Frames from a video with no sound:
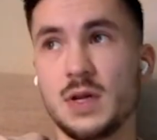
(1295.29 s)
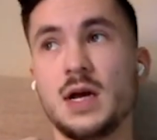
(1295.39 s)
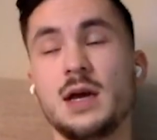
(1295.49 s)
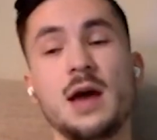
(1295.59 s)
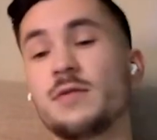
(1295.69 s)

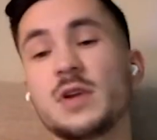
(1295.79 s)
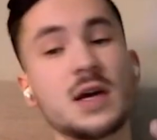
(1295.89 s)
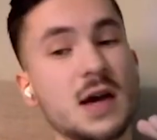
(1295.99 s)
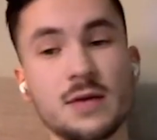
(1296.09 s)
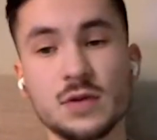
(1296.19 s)
I, every
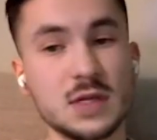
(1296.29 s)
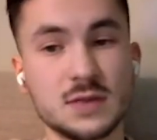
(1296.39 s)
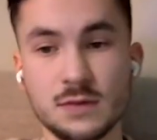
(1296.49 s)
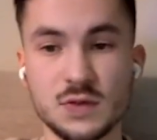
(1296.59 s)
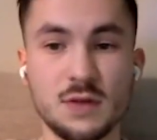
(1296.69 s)
day I have a list
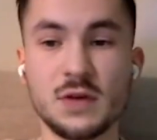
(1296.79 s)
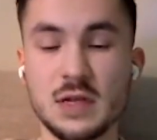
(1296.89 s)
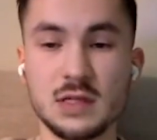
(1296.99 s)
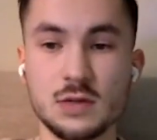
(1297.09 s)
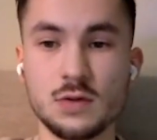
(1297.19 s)
of stuff I
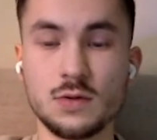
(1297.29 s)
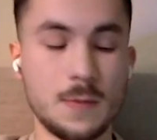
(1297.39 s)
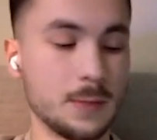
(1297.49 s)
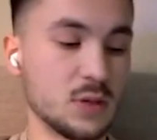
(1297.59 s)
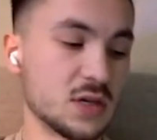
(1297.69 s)
need to do
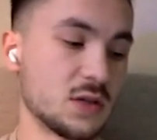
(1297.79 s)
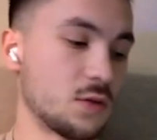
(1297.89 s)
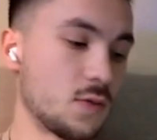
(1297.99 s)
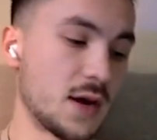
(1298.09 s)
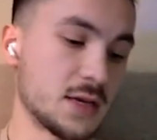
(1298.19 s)
because
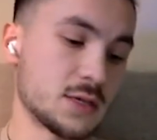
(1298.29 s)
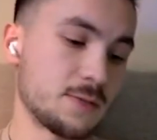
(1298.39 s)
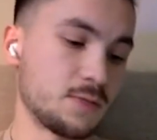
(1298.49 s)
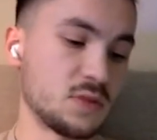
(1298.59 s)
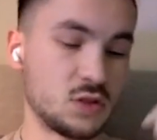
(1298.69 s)
otherwise,
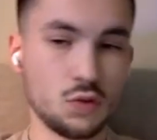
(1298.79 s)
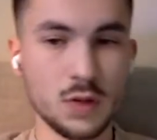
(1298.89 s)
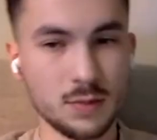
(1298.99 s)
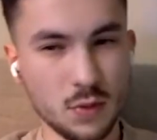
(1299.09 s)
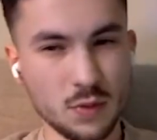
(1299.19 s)

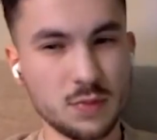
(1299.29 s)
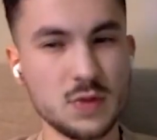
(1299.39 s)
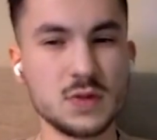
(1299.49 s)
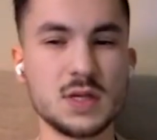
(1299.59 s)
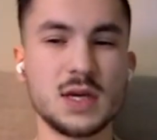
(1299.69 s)
doing both
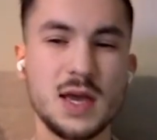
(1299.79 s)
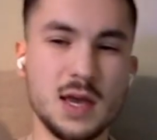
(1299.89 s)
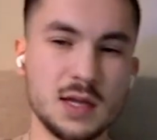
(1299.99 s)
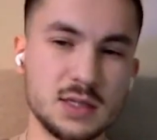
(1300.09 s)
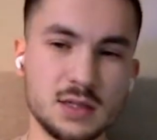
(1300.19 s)
music
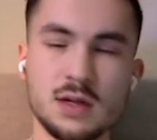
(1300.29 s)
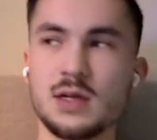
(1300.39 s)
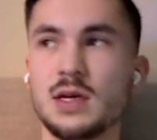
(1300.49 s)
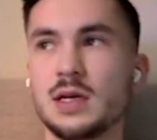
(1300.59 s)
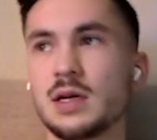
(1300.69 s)
and
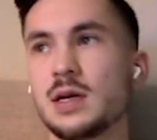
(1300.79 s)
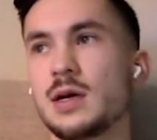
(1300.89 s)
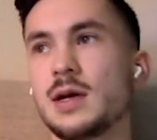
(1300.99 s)
studying,